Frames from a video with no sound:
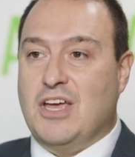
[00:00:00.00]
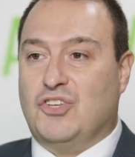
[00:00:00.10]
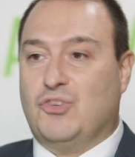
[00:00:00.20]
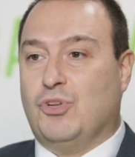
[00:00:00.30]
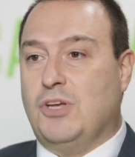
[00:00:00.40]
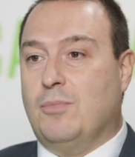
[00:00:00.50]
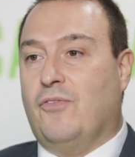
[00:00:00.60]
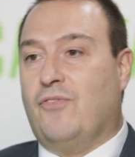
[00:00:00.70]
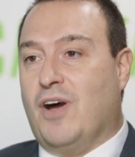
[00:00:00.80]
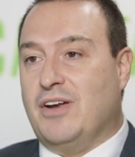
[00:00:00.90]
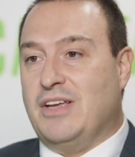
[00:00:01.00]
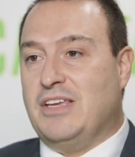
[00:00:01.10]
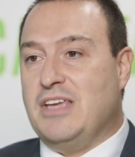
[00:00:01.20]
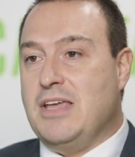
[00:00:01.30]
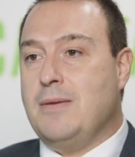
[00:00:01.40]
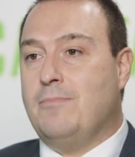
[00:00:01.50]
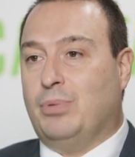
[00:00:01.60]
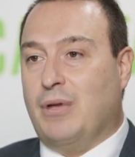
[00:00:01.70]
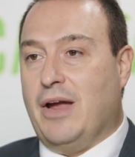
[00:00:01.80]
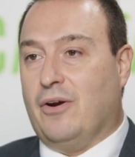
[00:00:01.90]
It's really about finding key
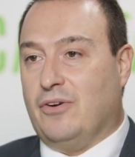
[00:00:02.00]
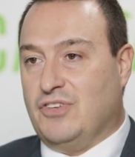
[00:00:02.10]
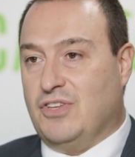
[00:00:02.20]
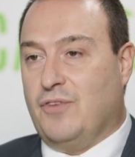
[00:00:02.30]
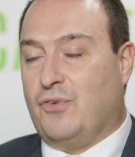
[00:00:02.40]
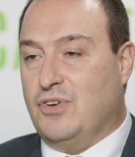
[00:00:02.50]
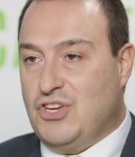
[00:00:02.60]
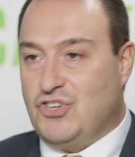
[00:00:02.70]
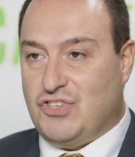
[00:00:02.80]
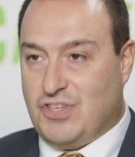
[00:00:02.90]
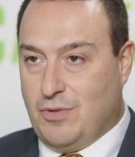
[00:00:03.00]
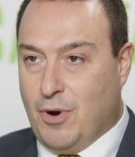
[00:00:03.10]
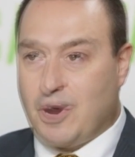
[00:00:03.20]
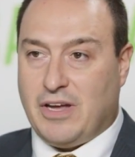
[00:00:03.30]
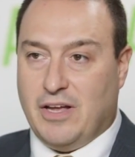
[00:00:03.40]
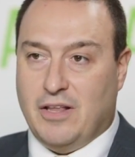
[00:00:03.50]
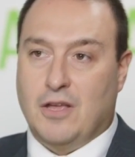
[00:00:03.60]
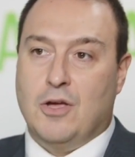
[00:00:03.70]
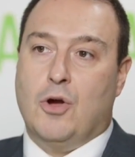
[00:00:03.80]
players in different niches of the market